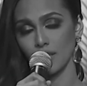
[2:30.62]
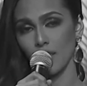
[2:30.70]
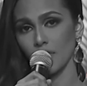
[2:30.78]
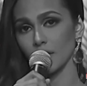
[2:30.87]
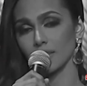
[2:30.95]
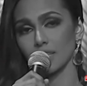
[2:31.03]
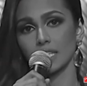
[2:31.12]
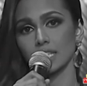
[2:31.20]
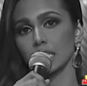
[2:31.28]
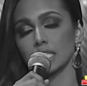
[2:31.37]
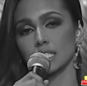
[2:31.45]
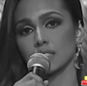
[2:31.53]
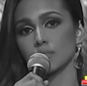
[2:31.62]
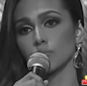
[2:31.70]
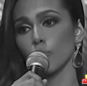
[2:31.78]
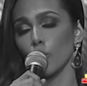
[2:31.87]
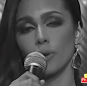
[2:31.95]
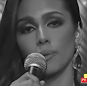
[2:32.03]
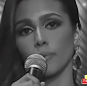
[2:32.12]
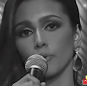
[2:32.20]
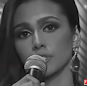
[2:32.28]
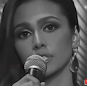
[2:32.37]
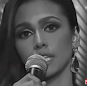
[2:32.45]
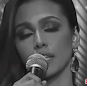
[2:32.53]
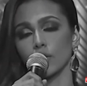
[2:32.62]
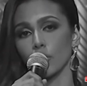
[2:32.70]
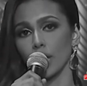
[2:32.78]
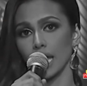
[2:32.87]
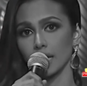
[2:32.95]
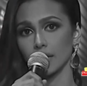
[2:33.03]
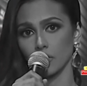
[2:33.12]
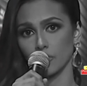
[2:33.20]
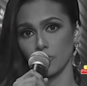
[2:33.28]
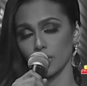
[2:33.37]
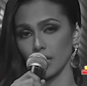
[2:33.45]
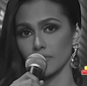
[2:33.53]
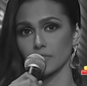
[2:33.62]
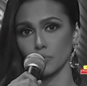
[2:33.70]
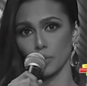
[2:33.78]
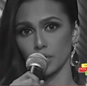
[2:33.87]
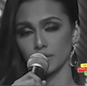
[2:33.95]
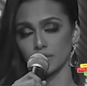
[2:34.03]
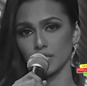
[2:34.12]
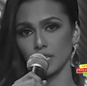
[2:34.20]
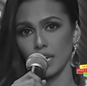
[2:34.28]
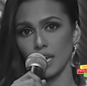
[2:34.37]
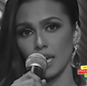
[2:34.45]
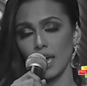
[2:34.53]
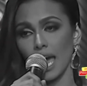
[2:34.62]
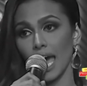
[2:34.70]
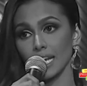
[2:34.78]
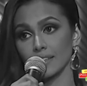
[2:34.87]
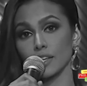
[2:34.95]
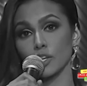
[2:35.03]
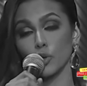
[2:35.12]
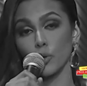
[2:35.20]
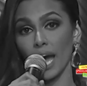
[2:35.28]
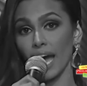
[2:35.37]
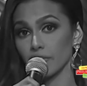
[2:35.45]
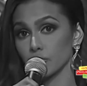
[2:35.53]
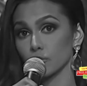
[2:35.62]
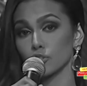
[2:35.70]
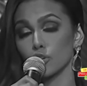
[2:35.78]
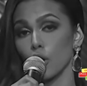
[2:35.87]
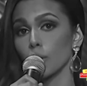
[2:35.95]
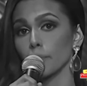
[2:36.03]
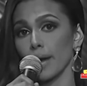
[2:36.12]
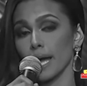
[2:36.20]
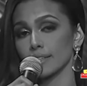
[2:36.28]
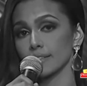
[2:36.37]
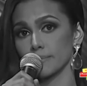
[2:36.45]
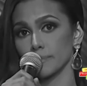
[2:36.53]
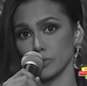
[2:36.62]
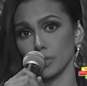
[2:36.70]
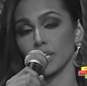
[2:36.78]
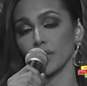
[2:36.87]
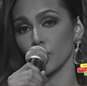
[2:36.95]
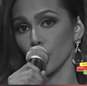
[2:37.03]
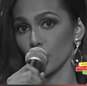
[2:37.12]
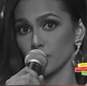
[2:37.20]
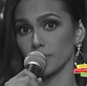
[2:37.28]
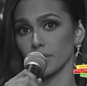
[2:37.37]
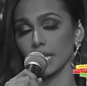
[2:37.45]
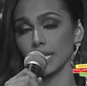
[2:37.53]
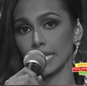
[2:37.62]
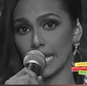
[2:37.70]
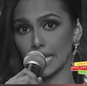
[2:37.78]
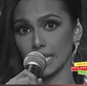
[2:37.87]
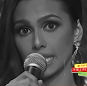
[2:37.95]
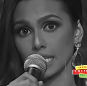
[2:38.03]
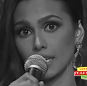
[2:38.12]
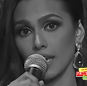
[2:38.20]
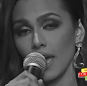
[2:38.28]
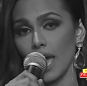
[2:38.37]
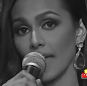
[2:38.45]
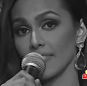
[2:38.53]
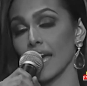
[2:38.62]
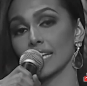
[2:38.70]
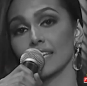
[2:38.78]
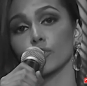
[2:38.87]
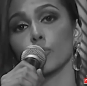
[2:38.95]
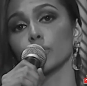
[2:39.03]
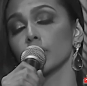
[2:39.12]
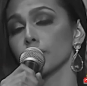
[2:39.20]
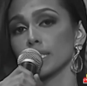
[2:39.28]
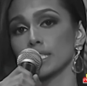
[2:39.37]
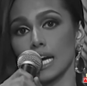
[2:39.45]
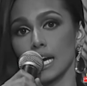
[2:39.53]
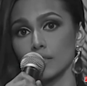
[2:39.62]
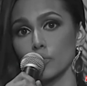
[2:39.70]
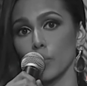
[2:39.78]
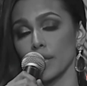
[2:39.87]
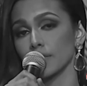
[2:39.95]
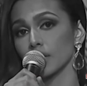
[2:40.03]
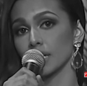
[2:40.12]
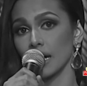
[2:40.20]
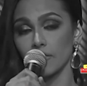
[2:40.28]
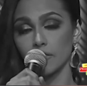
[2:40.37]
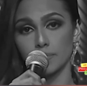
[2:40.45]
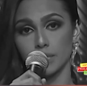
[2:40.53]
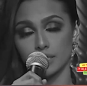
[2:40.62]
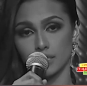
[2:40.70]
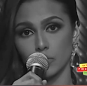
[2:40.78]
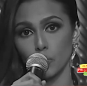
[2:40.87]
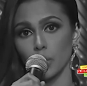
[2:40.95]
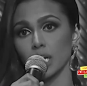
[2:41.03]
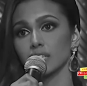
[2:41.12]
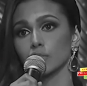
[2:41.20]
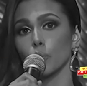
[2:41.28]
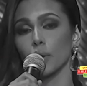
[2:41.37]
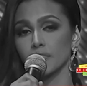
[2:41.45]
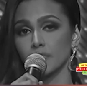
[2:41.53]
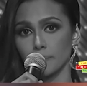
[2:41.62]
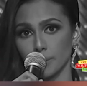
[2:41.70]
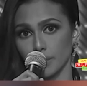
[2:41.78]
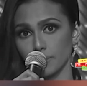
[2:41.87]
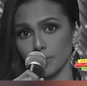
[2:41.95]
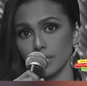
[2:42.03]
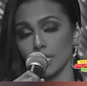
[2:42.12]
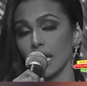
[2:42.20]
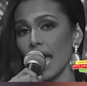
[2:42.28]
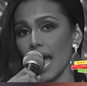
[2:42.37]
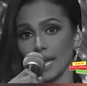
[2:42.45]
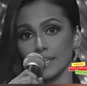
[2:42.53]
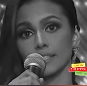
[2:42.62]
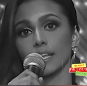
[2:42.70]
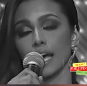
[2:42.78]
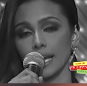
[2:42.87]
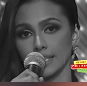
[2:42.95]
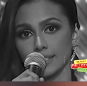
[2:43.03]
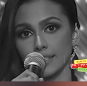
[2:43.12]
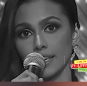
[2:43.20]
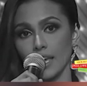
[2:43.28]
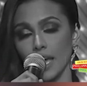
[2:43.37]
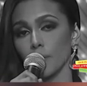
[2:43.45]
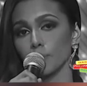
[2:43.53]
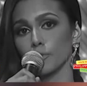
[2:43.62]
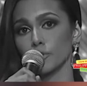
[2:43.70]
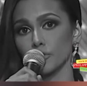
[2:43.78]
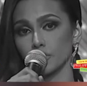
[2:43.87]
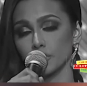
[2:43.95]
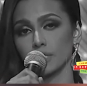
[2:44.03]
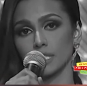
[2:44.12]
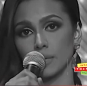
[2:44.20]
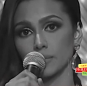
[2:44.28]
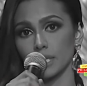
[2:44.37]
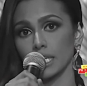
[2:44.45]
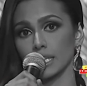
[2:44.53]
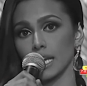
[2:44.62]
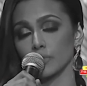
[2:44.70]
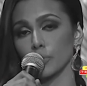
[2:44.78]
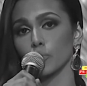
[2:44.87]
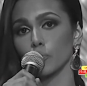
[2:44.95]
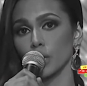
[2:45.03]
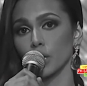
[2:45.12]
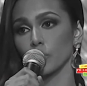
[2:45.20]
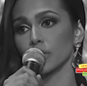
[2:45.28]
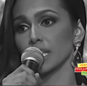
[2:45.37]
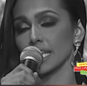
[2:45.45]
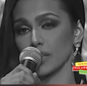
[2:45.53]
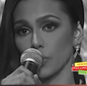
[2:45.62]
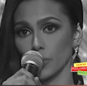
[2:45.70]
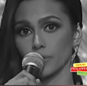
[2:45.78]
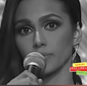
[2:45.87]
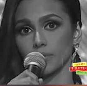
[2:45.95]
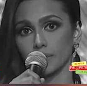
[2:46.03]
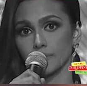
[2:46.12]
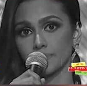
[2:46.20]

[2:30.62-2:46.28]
that nothing is more important than your health of your loved ones. And you have to draw a balance between economy and health. And that can only be done when the government works with the people hand in hand and produces something that will work with the economy.